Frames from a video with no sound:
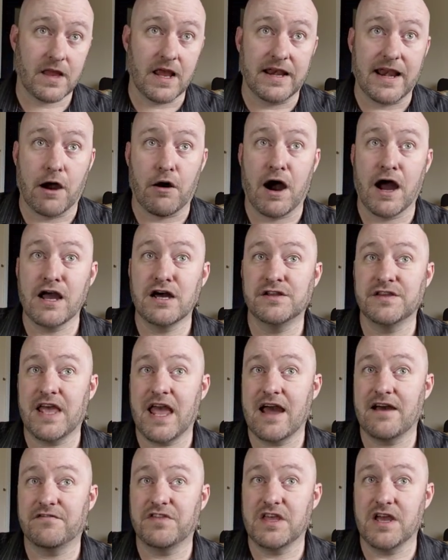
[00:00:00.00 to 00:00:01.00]
Now I only
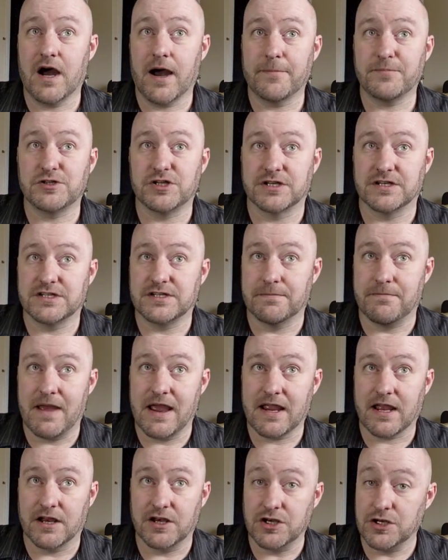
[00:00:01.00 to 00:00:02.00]
have the option to
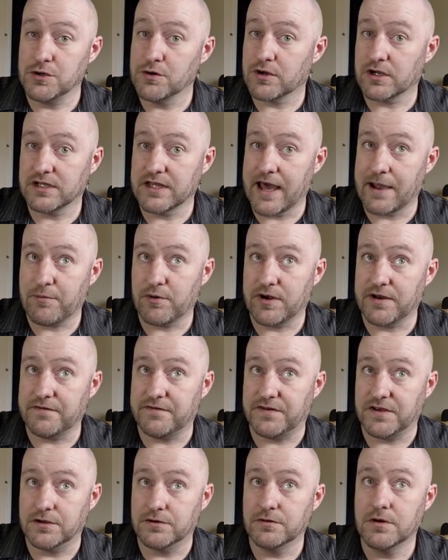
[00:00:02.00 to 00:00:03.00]
make a new collaborative
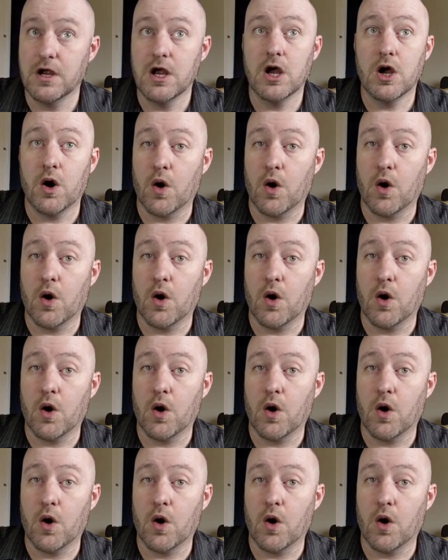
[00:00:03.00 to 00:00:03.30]
view